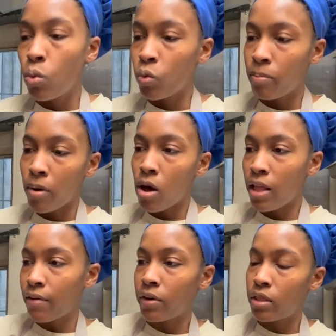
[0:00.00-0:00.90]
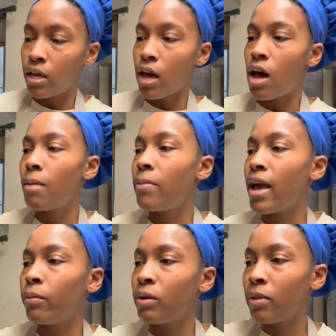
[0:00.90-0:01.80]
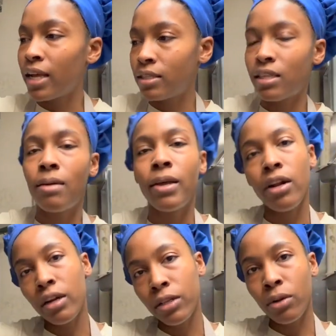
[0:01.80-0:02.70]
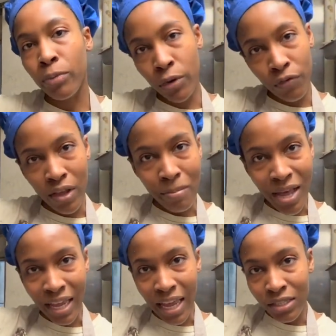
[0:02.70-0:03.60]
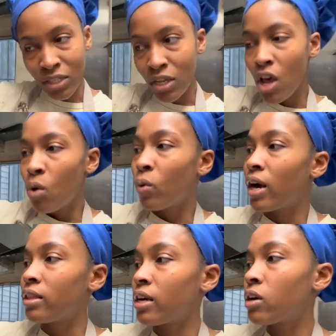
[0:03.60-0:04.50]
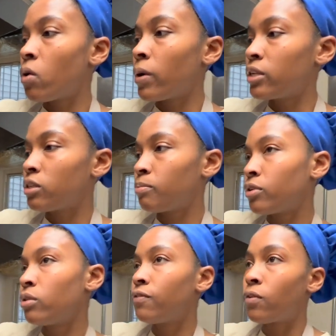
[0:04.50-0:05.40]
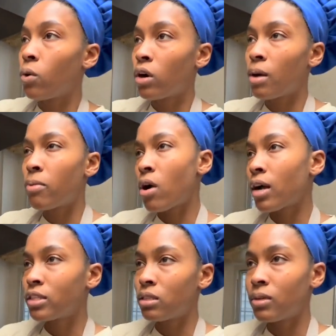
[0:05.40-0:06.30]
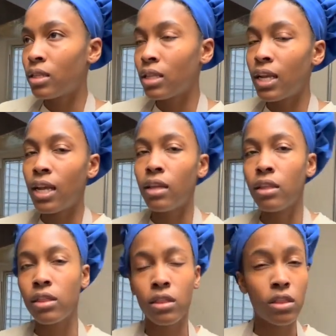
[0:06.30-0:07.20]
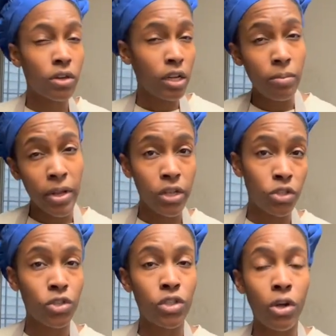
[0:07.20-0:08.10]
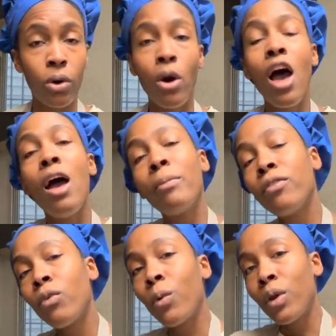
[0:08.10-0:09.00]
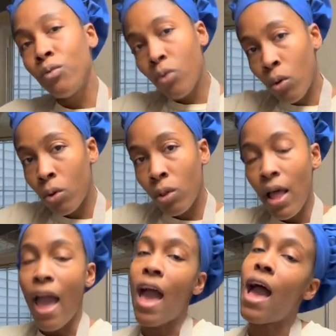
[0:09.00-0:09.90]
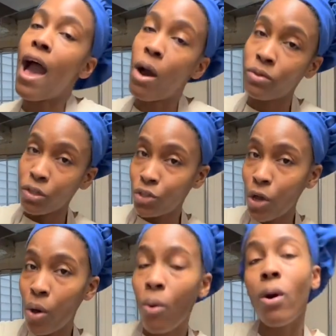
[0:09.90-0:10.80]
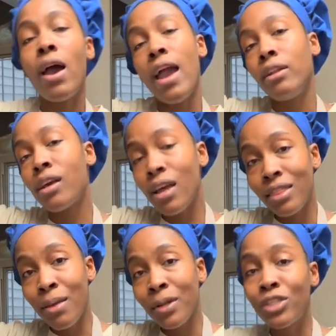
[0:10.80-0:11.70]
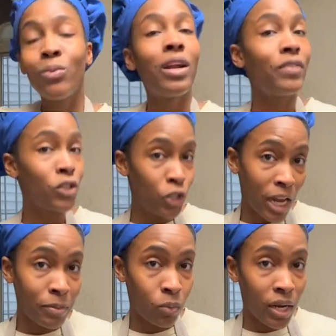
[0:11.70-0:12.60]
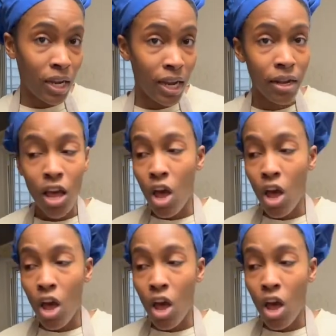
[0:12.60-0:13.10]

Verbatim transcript: We ball everything up and we place them in our little proofing buckets where they're going to proof for approximately 30 minutes or so before we roll out the dough and cut them into whatever shapes we need.